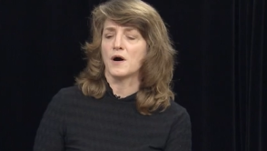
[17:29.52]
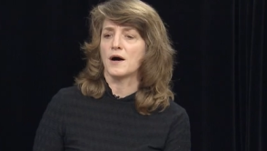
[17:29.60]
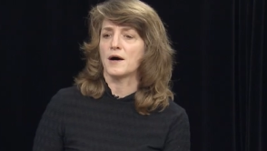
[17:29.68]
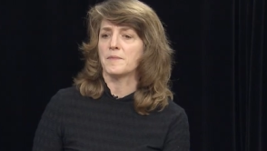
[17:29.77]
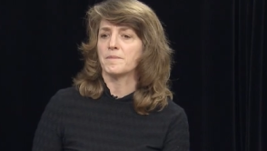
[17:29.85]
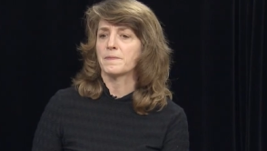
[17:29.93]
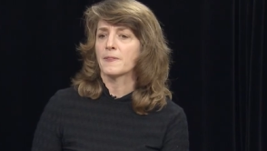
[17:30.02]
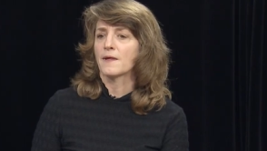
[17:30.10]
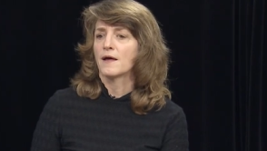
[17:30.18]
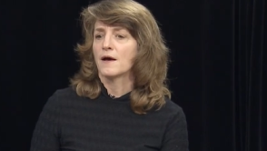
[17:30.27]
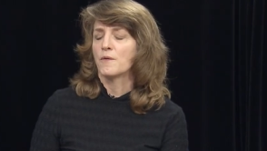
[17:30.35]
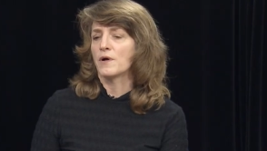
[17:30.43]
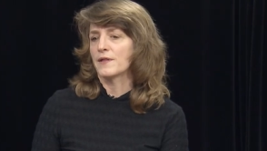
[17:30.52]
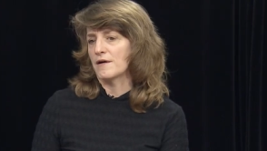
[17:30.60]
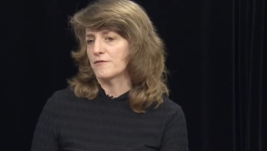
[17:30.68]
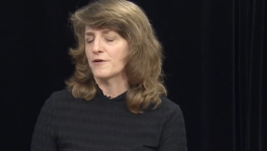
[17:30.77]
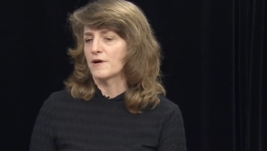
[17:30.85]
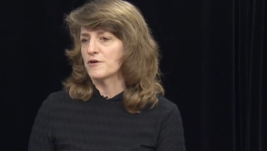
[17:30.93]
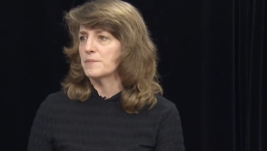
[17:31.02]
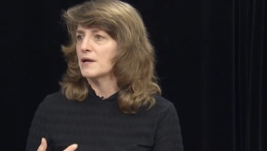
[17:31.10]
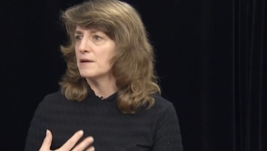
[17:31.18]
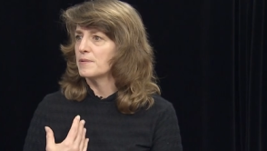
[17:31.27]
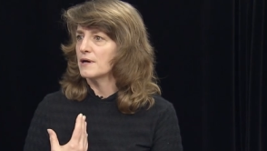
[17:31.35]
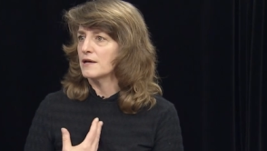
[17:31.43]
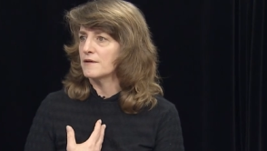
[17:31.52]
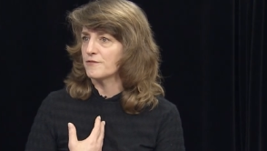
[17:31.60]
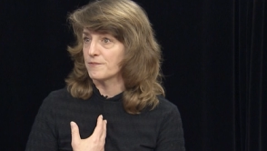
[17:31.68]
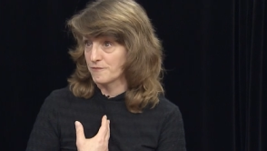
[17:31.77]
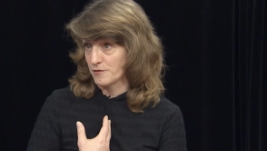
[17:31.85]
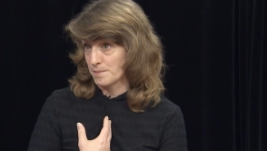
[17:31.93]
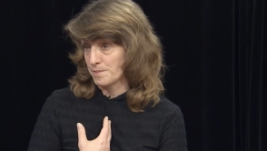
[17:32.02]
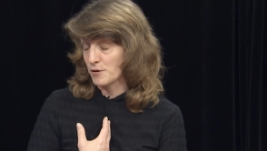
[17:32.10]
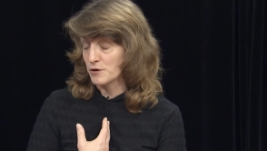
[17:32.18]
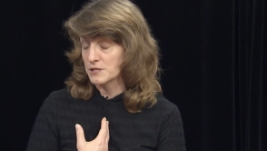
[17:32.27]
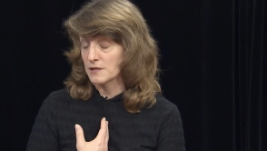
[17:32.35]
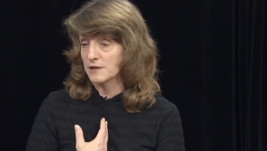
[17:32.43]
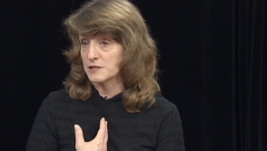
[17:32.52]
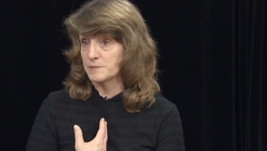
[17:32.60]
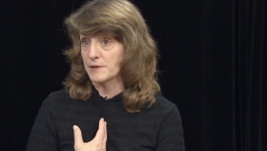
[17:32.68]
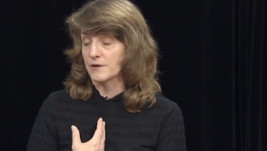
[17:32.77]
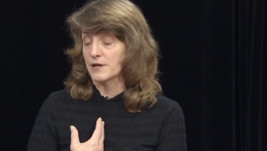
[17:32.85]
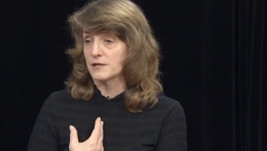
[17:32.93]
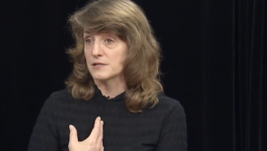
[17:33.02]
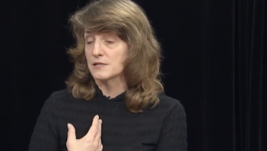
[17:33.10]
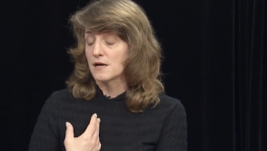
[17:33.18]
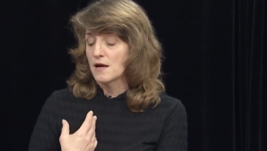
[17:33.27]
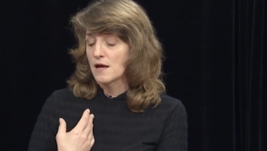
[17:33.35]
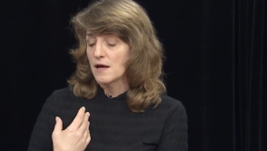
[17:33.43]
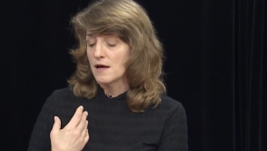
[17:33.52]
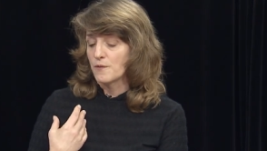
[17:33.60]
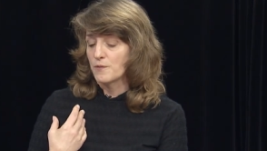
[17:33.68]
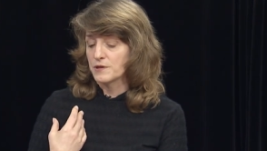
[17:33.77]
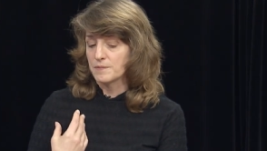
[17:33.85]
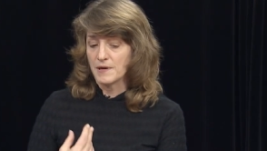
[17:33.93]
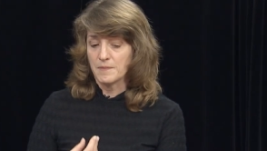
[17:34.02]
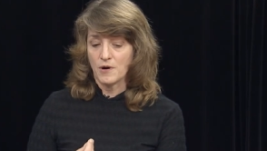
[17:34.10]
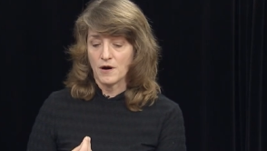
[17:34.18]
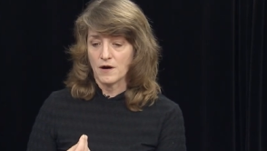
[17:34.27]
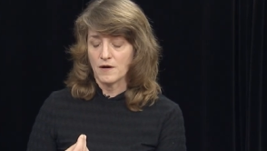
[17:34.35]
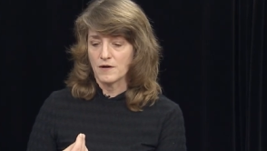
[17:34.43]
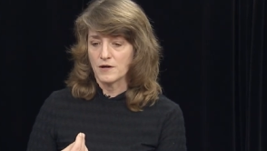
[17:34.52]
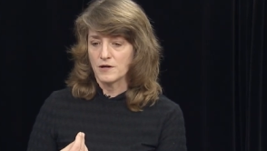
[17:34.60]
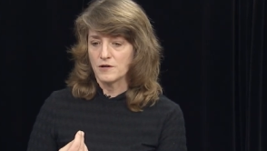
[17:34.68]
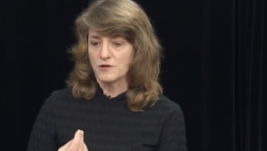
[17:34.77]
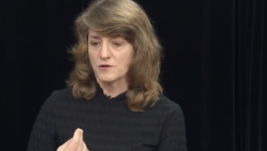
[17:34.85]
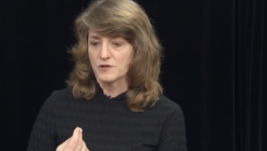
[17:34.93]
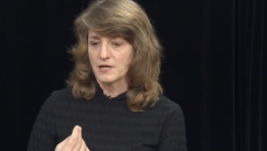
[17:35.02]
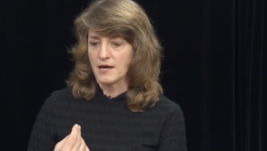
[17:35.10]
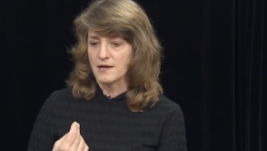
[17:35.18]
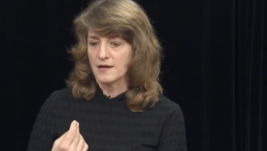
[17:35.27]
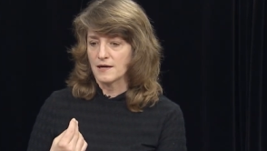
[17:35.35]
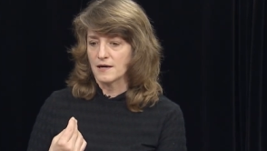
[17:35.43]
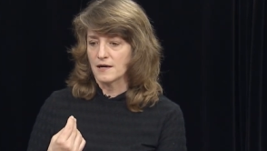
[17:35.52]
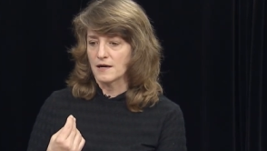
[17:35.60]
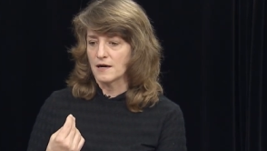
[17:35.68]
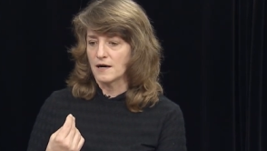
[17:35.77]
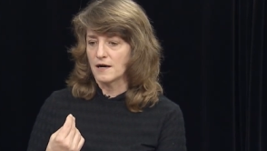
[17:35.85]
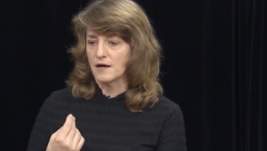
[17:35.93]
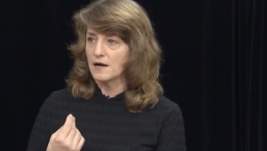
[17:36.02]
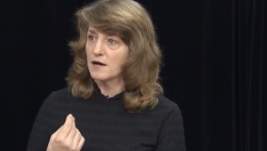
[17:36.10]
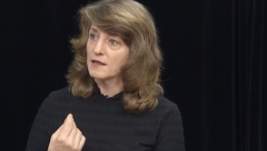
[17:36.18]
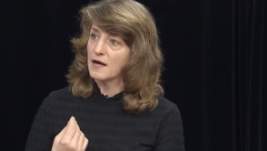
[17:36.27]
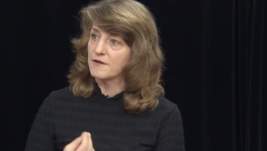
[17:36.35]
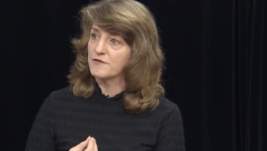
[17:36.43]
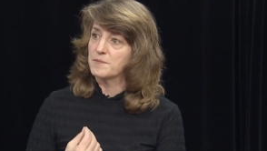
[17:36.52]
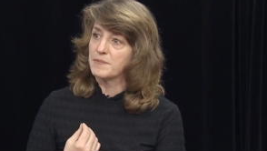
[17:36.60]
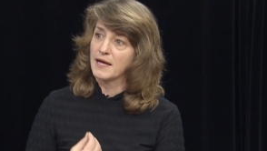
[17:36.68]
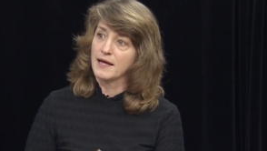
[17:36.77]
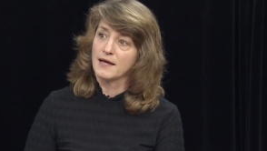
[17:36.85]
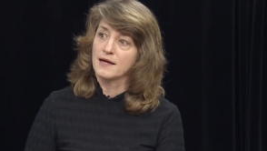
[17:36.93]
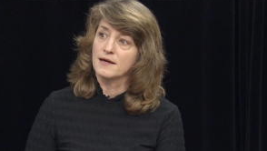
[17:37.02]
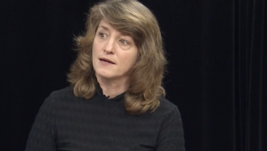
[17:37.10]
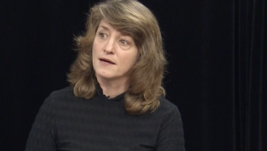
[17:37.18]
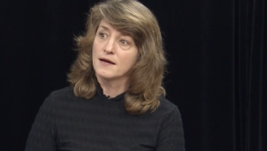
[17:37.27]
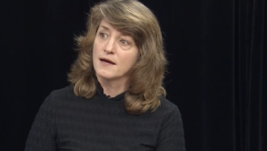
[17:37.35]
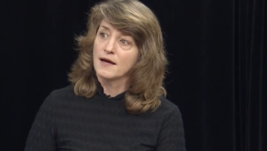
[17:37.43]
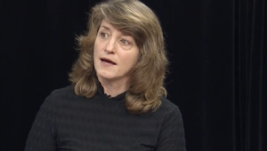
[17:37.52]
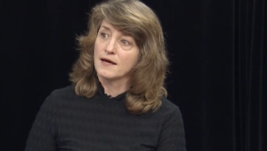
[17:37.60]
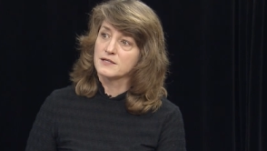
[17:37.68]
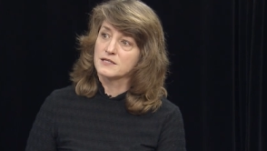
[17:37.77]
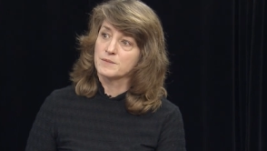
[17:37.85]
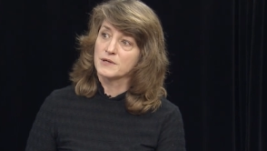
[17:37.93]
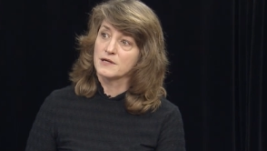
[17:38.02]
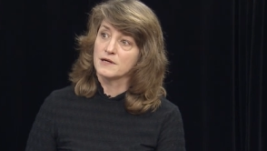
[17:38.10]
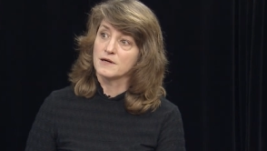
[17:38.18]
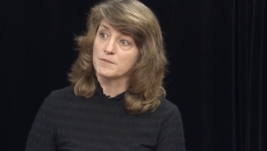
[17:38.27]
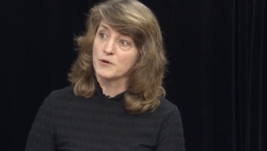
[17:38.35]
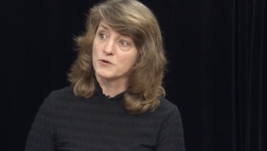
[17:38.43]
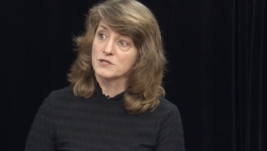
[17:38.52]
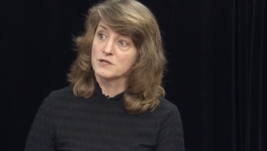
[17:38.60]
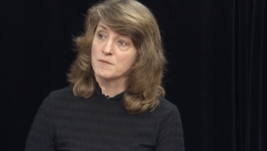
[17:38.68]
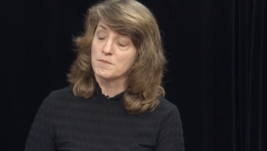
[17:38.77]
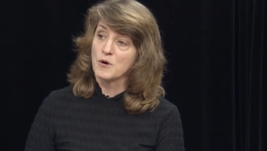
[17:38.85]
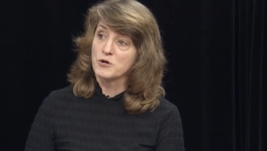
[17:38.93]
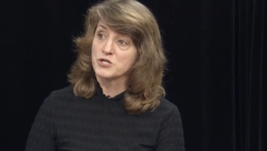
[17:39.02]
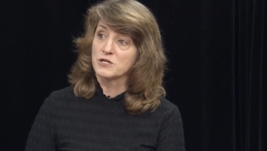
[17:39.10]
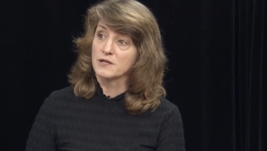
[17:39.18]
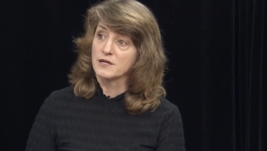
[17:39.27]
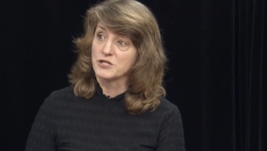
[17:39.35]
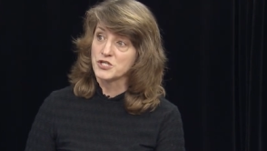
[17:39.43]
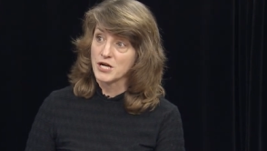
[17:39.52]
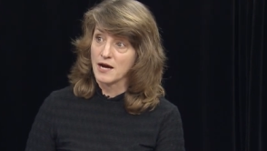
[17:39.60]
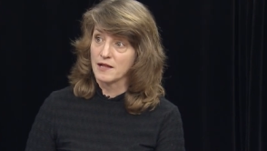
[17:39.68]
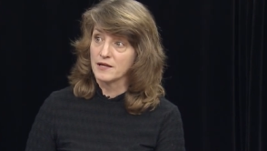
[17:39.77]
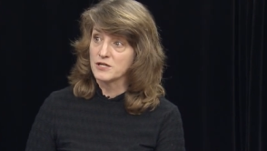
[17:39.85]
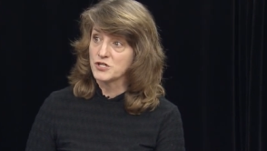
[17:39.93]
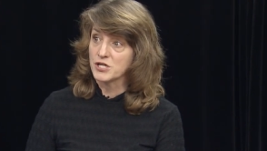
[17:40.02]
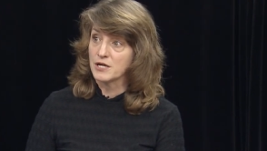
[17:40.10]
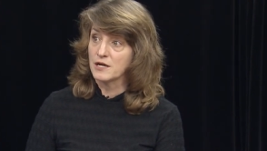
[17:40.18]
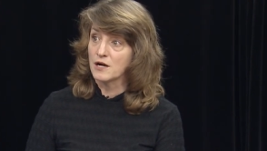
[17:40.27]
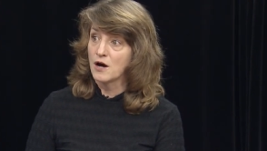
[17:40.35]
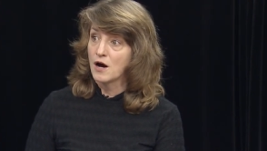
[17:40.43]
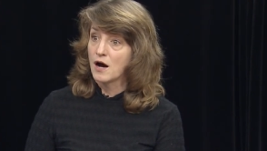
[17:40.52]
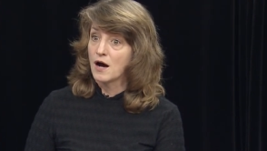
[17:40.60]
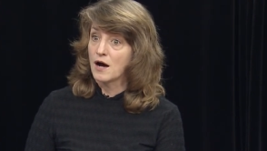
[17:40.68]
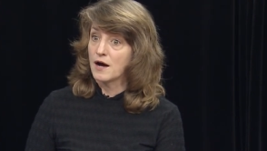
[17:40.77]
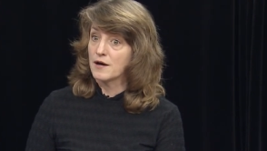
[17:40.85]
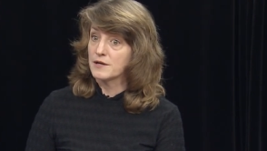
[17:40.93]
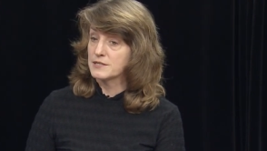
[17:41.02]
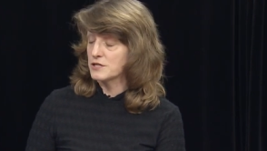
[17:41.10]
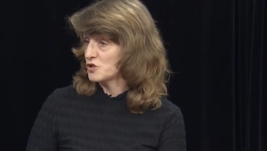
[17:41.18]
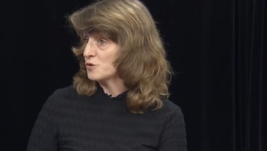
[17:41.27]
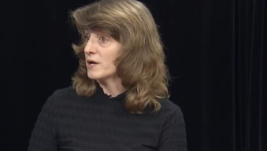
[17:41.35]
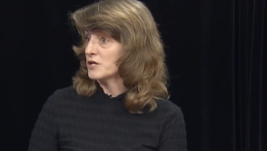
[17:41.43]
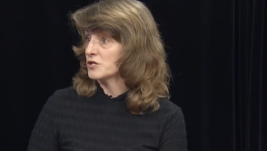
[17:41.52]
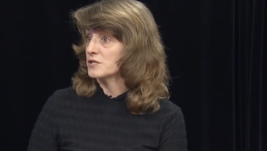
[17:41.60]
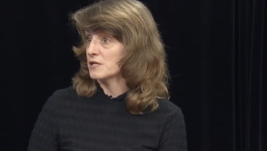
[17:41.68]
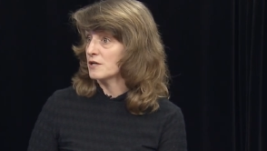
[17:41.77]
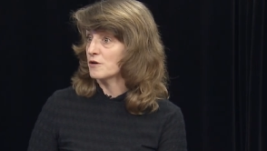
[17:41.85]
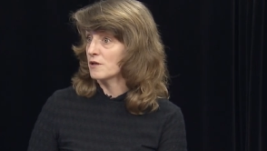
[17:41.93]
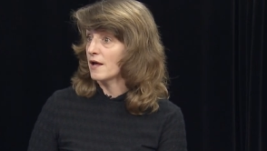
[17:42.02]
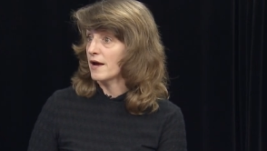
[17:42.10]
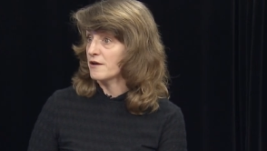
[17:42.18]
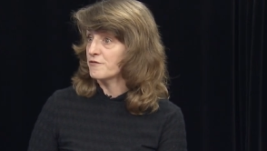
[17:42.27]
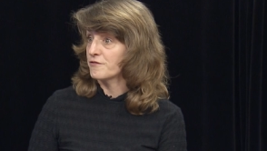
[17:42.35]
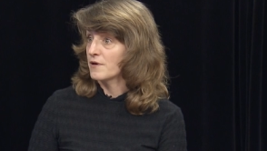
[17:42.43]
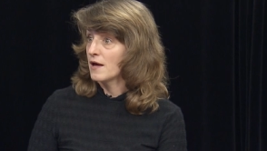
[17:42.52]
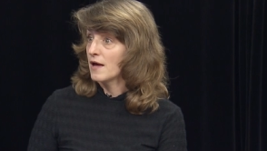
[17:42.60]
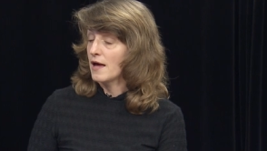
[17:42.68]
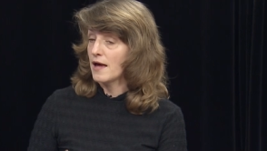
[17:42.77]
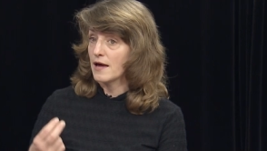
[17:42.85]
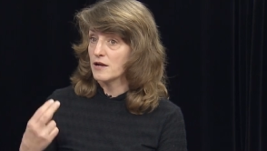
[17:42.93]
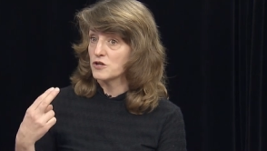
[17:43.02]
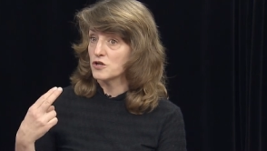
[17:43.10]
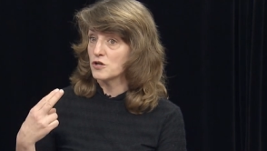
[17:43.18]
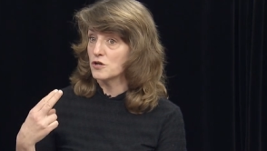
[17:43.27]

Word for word: um, well, not for everybody, but from personal experience, with memoir, you're taking a lot of the pain and some of the most emotionally challenging situations in your life and